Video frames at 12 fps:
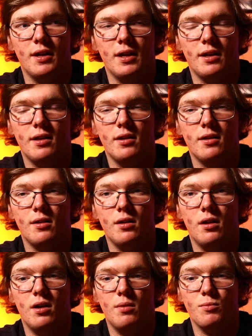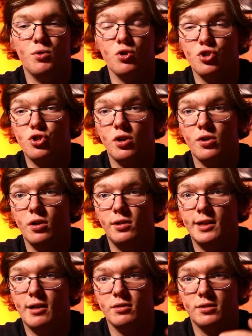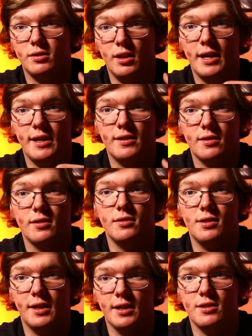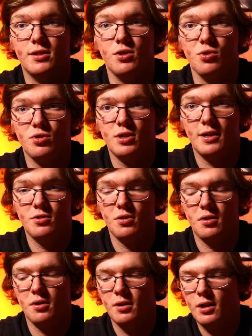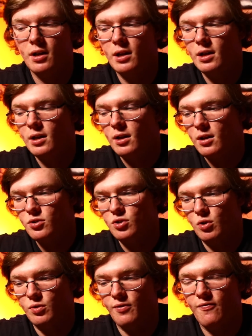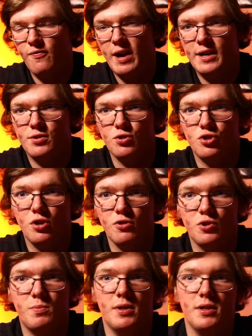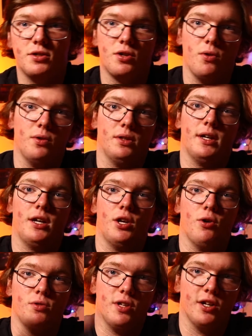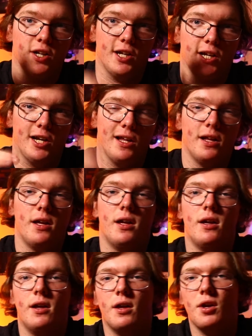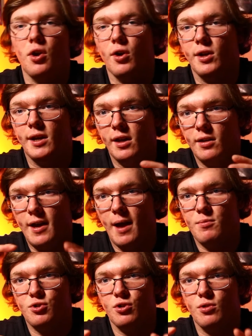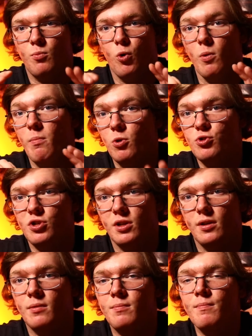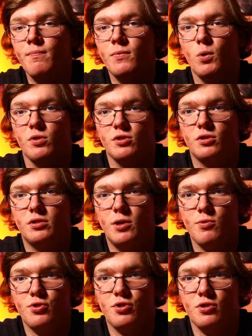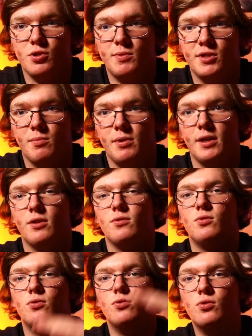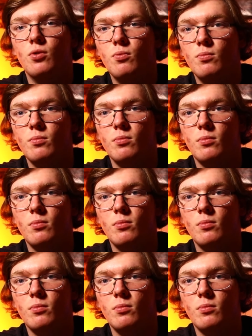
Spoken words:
that your shutter allows light to get to your sensor. So with the faster shutter speeds going like, you know, you're gonna capture more motion, whereas a slower shutter speed is gonna be like, doom,